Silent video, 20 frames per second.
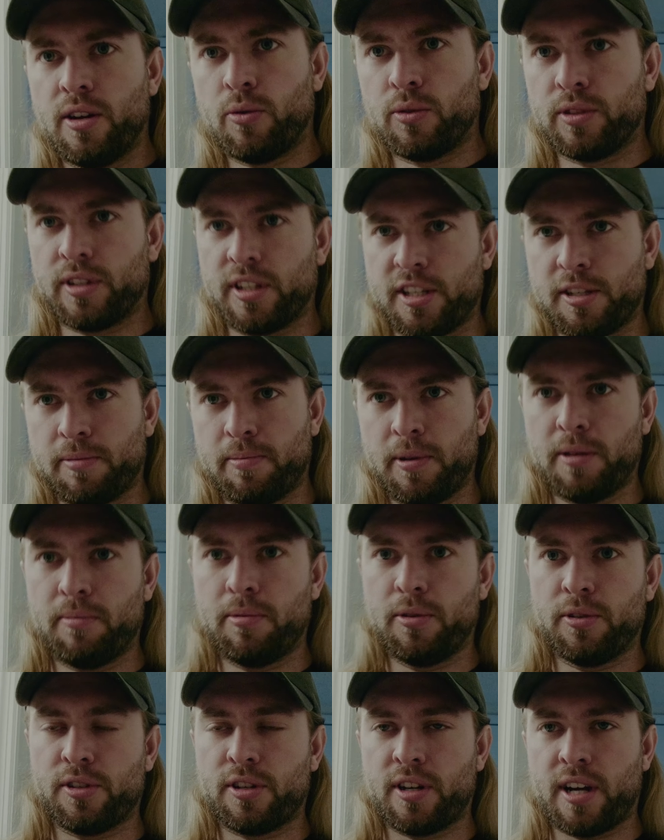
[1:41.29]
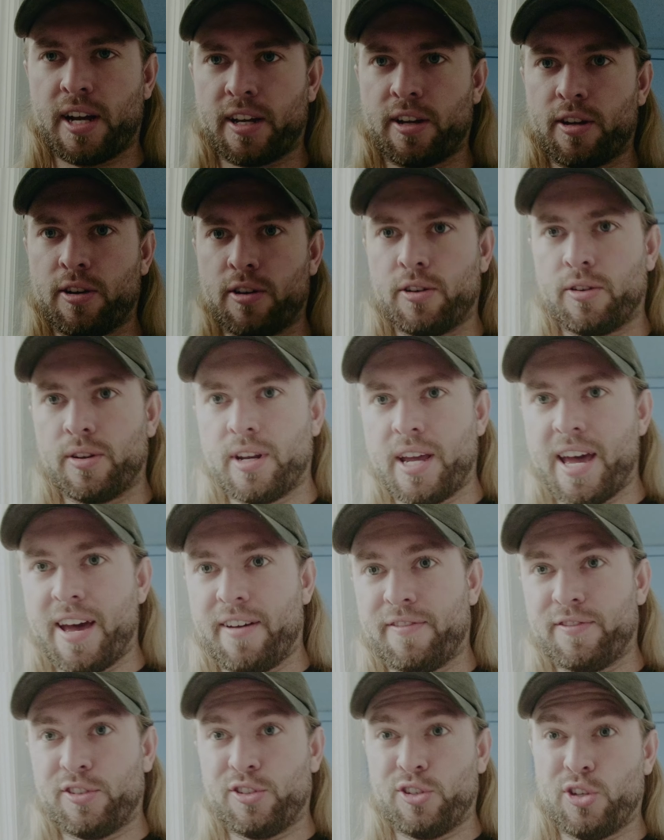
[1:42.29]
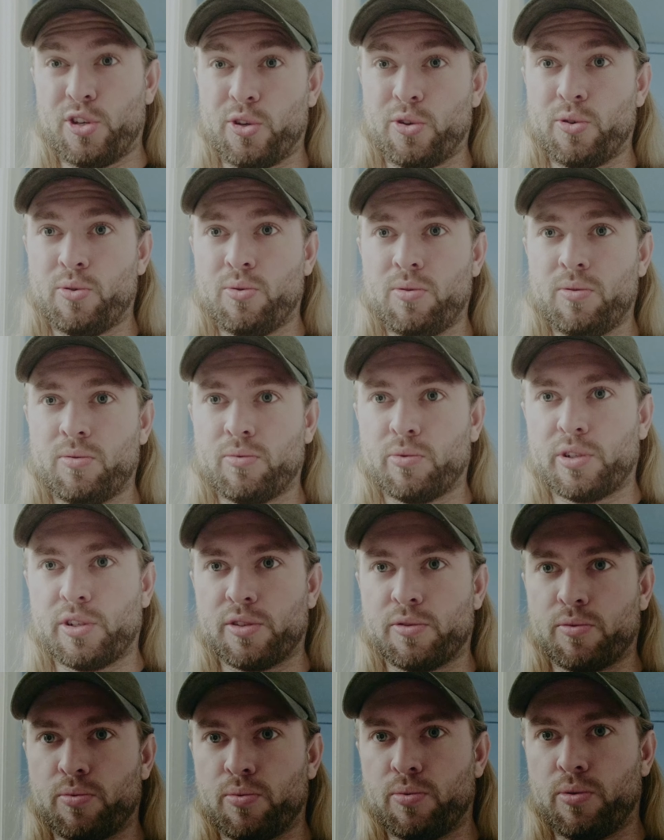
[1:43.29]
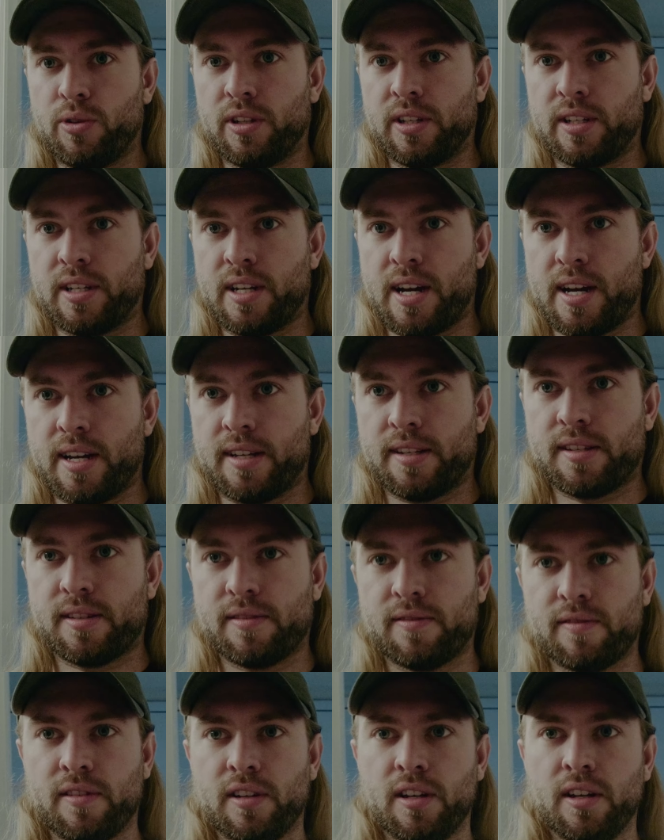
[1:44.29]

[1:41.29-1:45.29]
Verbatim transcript: With the speed booster, I can go to an f two, which is really nice